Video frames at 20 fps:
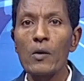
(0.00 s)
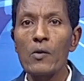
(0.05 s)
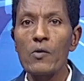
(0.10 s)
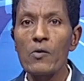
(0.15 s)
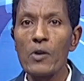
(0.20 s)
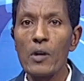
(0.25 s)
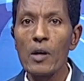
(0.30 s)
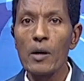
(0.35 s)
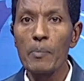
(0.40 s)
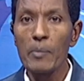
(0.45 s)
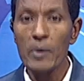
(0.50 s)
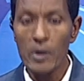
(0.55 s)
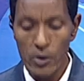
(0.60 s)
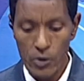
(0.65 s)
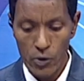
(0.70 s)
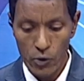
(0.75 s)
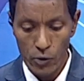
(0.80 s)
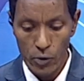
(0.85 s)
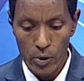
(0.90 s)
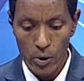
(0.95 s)
The
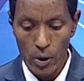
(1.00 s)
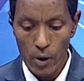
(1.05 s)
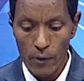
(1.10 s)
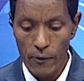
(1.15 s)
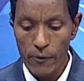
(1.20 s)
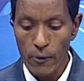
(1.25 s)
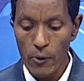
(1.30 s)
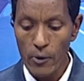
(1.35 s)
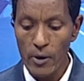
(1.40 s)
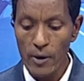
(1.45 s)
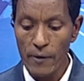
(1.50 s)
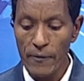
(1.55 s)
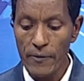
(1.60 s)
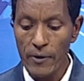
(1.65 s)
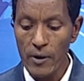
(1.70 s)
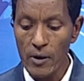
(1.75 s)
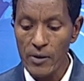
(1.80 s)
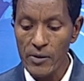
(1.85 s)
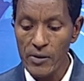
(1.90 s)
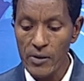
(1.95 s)
Ministry of Foreign
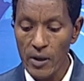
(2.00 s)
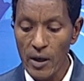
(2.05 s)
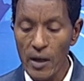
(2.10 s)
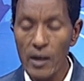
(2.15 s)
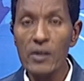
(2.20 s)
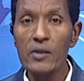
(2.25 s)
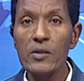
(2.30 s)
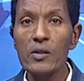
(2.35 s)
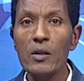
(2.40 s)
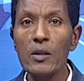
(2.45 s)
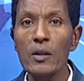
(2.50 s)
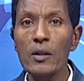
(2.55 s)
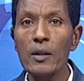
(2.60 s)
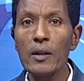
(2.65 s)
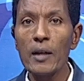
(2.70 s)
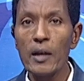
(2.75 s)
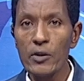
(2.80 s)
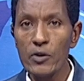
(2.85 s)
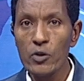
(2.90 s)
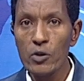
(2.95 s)
Affairs says
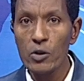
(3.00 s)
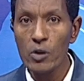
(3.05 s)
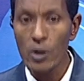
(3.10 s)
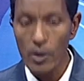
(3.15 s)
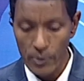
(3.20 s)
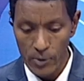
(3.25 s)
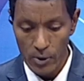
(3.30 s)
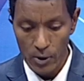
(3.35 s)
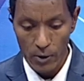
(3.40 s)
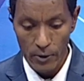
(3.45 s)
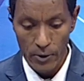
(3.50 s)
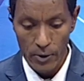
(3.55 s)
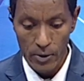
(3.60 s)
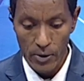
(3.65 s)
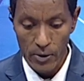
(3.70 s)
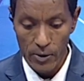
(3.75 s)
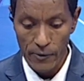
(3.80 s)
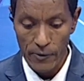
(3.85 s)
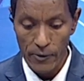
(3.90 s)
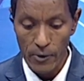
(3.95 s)
election
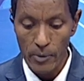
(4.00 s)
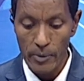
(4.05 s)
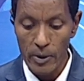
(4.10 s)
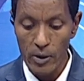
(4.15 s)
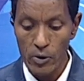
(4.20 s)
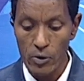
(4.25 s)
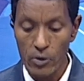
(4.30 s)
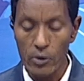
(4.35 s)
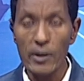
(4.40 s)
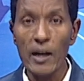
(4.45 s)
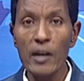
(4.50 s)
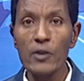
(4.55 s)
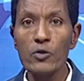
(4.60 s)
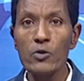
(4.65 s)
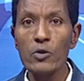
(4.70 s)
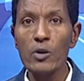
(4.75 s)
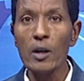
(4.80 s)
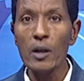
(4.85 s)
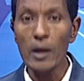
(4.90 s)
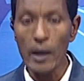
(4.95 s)
observers from
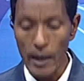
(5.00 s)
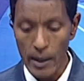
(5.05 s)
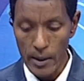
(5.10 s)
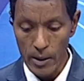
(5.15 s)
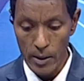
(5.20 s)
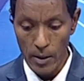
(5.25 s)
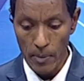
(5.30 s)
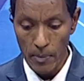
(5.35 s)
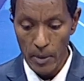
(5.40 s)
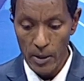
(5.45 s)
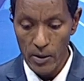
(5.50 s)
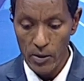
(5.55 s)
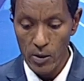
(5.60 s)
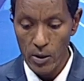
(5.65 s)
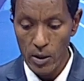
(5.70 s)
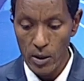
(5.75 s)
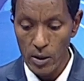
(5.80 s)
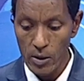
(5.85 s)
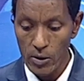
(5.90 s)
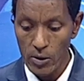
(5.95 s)
international and
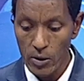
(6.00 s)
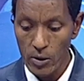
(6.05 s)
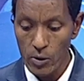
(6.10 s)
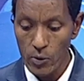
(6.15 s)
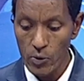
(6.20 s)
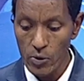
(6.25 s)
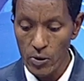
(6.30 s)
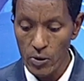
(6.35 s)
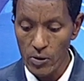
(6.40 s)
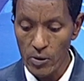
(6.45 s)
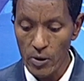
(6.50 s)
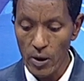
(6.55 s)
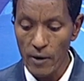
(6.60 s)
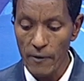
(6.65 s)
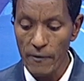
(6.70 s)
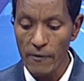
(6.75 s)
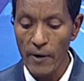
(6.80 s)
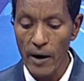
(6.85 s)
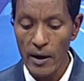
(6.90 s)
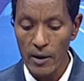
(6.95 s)
domestic institutions are
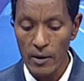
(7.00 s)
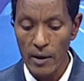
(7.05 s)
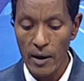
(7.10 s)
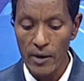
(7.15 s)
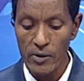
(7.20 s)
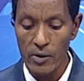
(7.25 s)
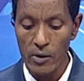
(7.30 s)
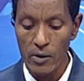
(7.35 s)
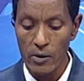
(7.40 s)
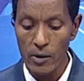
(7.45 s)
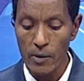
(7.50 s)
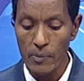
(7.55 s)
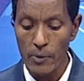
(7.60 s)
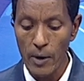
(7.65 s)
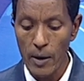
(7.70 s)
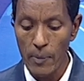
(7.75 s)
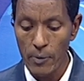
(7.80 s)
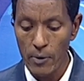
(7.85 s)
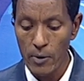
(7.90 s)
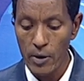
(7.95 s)
finalizing their
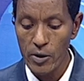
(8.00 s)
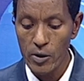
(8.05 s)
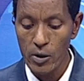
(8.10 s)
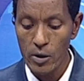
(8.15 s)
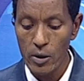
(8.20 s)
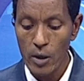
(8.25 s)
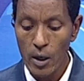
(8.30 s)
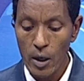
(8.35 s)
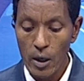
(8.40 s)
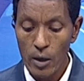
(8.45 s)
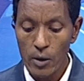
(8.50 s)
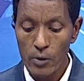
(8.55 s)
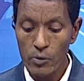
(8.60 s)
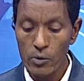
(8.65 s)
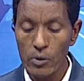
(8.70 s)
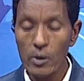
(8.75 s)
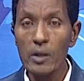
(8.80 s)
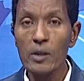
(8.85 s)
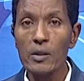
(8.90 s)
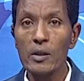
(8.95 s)
preparation
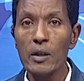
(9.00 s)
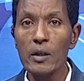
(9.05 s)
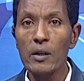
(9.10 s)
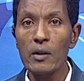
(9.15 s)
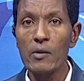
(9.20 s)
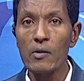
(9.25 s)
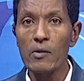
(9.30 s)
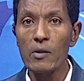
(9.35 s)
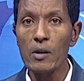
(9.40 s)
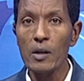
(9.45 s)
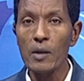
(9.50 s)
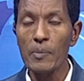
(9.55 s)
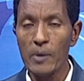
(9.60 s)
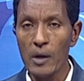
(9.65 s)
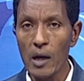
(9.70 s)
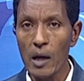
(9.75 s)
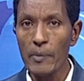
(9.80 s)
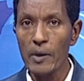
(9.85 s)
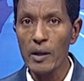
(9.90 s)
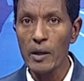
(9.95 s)
to attend the
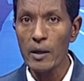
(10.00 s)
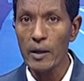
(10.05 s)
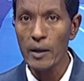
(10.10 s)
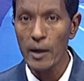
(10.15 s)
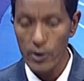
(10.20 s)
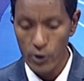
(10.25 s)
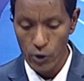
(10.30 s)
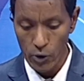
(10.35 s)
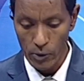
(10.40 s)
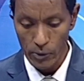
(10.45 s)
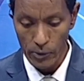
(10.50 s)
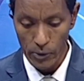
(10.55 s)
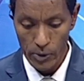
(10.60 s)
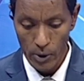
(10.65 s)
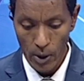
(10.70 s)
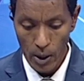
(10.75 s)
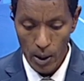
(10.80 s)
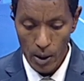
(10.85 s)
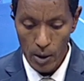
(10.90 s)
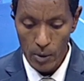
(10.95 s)
upcoming elections.
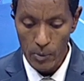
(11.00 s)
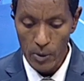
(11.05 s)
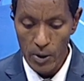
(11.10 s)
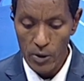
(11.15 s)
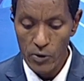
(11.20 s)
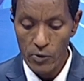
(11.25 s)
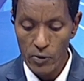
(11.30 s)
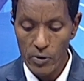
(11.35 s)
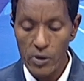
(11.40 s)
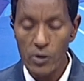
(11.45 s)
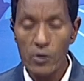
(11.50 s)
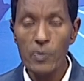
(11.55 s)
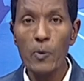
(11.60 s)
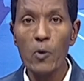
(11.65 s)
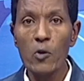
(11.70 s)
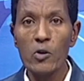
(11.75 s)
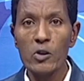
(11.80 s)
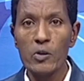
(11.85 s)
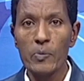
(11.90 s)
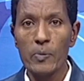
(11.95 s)
Ministry
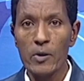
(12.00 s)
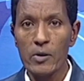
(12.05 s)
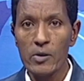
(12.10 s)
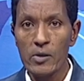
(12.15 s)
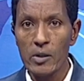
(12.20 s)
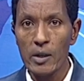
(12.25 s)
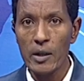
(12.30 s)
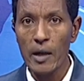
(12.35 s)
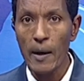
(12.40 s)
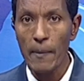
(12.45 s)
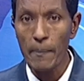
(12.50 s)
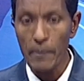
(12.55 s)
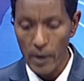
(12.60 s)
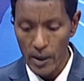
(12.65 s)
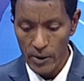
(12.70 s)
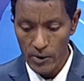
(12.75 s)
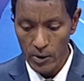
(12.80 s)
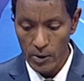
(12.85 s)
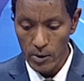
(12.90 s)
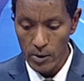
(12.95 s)
spokesperson
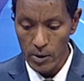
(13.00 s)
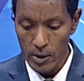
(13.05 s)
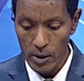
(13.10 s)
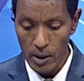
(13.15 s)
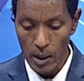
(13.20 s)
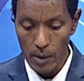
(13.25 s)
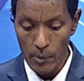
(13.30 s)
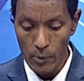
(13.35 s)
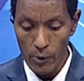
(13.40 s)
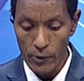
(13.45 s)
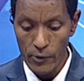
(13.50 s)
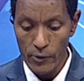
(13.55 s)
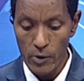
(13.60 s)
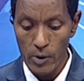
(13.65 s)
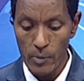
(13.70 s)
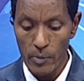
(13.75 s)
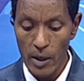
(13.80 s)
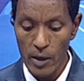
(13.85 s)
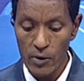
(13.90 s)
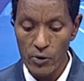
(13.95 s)
Ambassador Dina
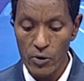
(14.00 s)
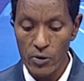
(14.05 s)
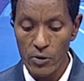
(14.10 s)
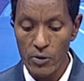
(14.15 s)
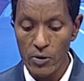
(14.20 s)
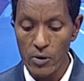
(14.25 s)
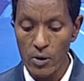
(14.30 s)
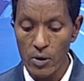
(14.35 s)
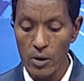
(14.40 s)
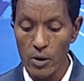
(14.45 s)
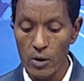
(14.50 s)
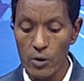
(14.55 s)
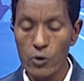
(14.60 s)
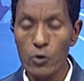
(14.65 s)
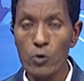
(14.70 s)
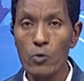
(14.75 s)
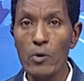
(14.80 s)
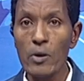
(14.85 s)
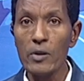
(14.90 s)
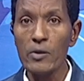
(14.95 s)
Mufti mentions the
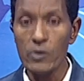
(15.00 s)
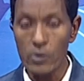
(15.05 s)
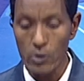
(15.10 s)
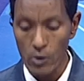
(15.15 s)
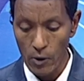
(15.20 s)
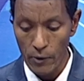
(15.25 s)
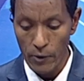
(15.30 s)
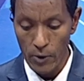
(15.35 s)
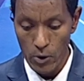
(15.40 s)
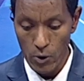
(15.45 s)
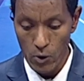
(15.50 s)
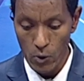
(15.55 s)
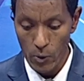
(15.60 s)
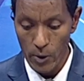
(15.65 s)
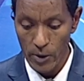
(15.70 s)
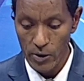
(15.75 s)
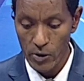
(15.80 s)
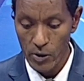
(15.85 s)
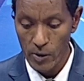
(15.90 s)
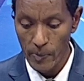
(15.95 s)
assurance of
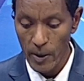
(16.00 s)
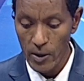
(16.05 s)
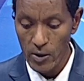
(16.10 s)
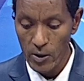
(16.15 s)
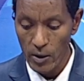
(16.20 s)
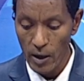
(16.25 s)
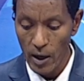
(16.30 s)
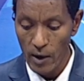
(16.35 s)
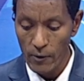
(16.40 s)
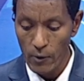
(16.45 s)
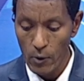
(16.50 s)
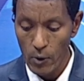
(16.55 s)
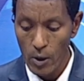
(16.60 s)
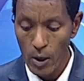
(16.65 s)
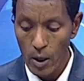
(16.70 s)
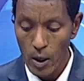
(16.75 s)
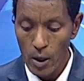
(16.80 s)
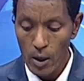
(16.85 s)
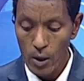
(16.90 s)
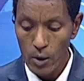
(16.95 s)
U.S. Special Envoy
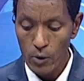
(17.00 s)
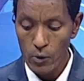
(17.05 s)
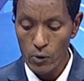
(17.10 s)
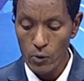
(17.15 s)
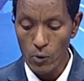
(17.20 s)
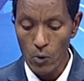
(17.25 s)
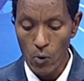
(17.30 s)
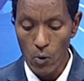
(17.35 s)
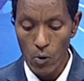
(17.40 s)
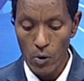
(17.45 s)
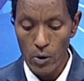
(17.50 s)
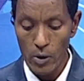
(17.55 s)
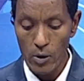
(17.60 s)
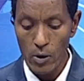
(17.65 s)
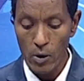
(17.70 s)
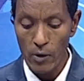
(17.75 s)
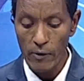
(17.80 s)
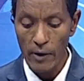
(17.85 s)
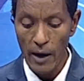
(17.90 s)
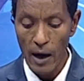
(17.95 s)
to Horn
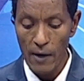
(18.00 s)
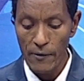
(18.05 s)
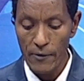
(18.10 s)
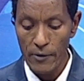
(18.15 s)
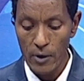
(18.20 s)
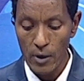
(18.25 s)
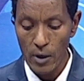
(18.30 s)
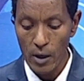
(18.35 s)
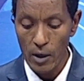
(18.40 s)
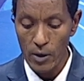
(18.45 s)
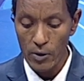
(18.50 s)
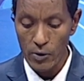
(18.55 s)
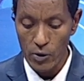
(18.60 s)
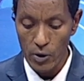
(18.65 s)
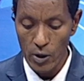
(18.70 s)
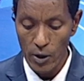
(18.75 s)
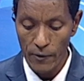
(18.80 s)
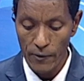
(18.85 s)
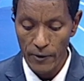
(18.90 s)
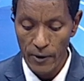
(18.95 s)
of Africa
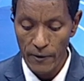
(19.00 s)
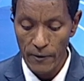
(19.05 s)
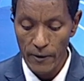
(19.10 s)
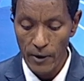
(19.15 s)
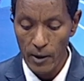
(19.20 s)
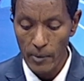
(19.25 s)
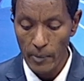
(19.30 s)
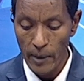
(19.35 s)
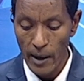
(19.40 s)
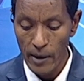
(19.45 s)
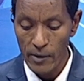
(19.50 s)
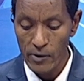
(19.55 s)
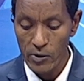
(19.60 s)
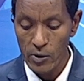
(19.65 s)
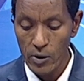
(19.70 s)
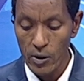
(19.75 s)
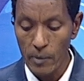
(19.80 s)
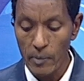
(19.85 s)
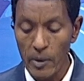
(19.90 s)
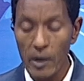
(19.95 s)
Jeffrey
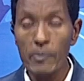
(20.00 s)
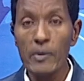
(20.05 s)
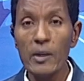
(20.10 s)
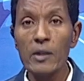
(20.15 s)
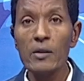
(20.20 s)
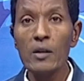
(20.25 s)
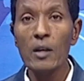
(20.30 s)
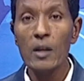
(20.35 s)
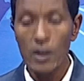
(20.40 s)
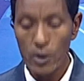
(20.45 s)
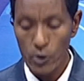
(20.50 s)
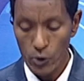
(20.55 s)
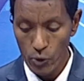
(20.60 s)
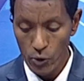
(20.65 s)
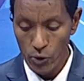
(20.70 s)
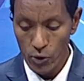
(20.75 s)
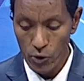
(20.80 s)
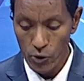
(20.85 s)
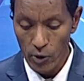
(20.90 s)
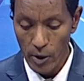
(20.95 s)
Feltman's commitment
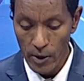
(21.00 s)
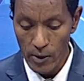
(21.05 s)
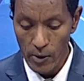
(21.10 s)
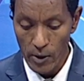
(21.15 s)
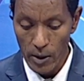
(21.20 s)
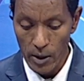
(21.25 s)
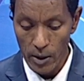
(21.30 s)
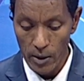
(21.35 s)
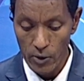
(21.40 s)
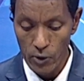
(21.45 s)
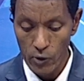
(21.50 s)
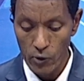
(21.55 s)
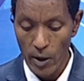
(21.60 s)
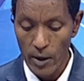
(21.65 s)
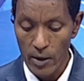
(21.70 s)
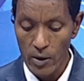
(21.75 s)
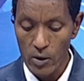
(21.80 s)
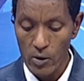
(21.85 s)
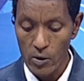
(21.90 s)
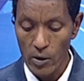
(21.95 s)
to strengthening
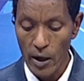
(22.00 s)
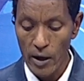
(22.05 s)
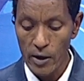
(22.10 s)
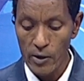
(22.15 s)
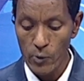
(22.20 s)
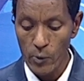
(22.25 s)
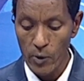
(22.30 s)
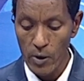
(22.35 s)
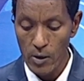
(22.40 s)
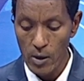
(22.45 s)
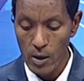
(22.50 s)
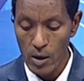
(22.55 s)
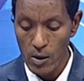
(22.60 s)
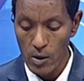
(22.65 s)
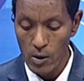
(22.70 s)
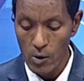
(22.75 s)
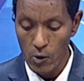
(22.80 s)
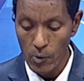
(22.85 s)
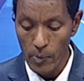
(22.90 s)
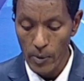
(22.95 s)
strategic ties with
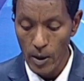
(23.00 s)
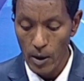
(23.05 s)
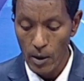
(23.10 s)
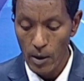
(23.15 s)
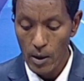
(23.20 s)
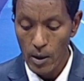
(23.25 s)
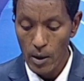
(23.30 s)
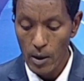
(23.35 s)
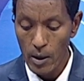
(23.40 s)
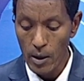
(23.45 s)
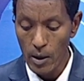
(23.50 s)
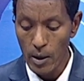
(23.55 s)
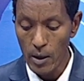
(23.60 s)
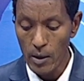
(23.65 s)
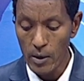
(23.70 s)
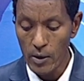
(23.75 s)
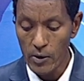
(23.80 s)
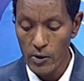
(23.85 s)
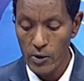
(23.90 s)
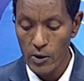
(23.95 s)
Ethiopia
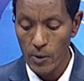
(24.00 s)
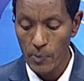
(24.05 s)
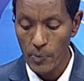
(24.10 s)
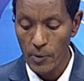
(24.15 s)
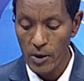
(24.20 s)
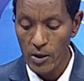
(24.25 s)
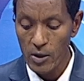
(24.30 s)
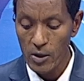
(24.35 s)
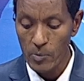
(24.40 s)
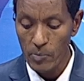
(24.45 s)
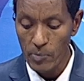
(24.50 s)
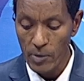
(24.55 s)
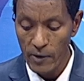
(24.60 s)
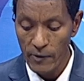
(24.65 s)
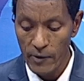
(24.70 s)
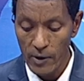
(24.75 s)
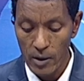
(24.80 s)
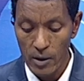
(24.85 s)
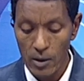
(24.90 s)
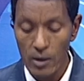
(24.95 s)
in his press
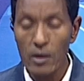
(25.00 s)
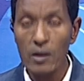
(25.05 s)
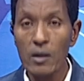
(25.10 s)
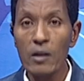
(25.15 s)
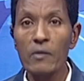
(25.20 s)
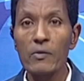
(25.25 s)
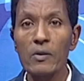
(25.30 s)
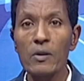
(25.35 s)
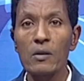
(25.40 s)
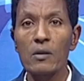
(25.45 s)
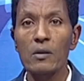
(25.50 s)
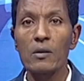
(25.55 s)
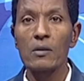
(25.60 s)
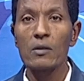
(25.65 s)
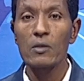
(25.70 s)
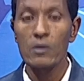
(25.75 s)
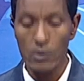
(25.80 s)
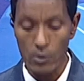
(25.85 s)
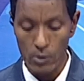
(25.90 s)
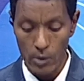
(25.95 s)
briefing given
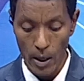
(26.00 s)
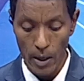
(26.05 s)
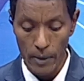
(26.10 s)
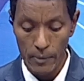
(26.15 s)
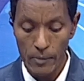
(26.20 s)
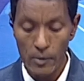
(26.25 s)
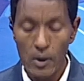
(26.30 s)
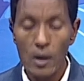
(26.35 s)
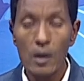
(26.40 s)
today.